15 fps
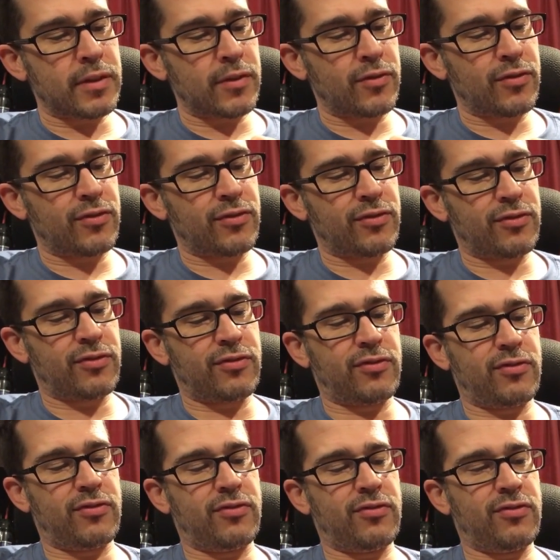
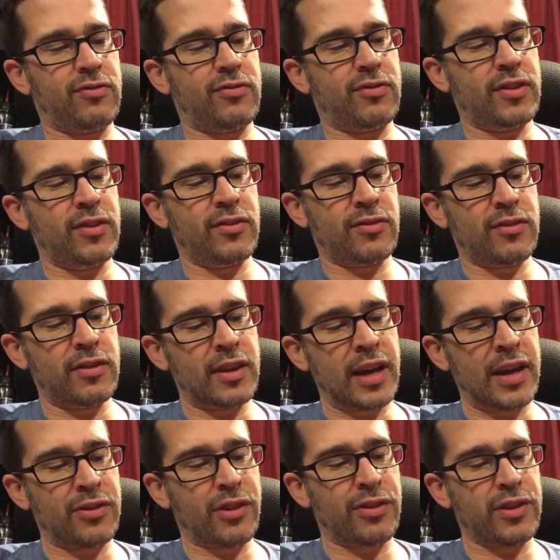this is
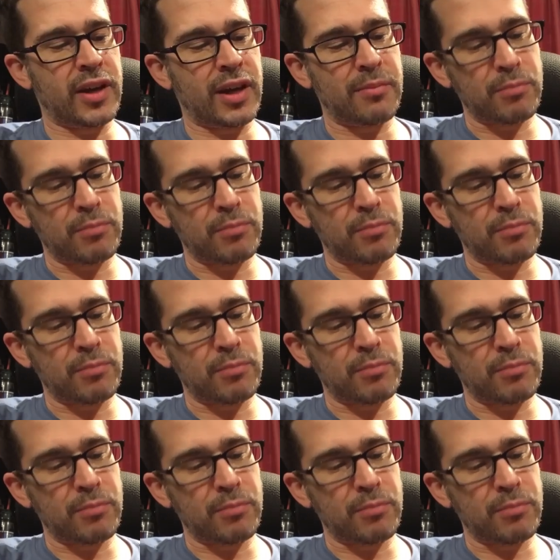not the thing